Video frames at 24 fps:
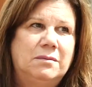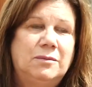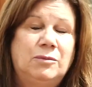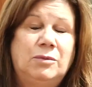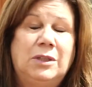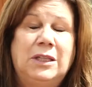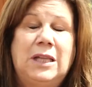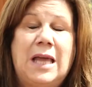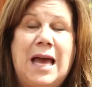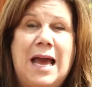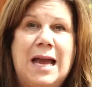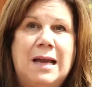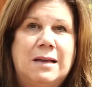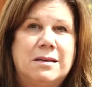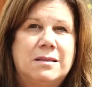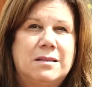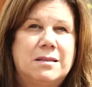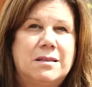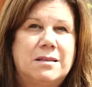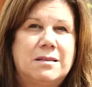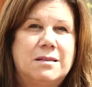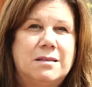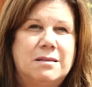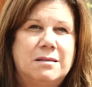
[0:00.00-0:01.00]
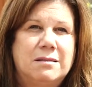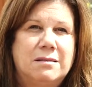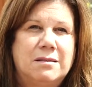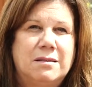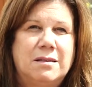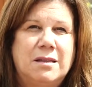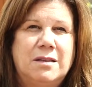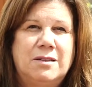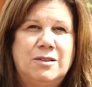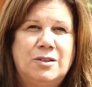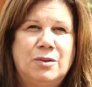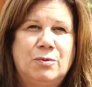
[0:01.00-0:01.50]
relaxed.
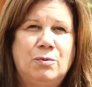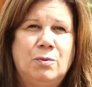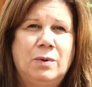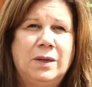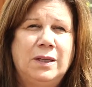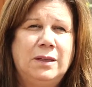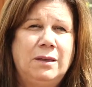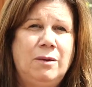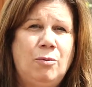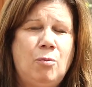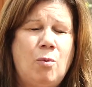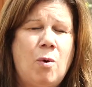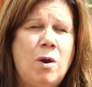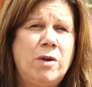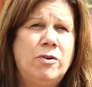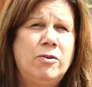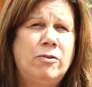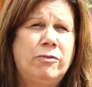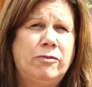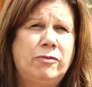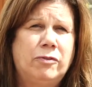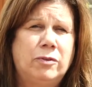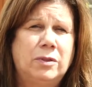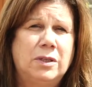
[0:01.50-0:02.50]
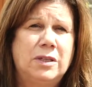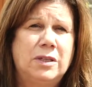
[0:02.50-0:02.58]
It's a really wonderful